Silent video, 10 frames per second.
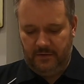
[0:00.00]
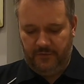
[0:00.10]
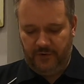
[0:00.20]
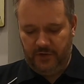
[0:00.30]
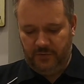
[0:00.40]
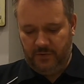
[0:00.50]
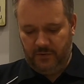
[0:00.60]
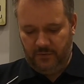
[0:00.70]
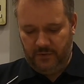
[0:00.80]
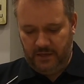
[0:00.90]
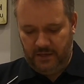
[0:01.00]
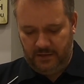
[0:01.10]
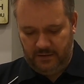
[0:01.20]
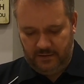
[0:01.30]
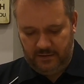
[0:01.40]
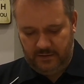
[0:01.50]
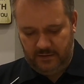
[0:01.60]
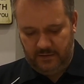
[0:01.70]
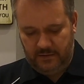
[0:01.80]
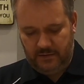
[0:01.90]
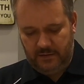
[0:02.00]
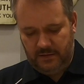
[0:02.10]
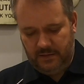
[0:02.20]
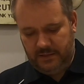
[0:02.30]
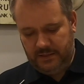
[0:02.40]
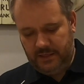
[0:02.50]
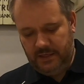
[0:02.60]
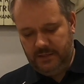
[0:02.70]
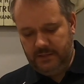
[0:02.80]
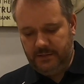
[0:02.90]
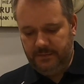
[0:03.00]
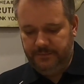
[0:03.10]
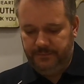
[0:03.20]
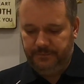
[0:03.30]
fridge with all the seeds.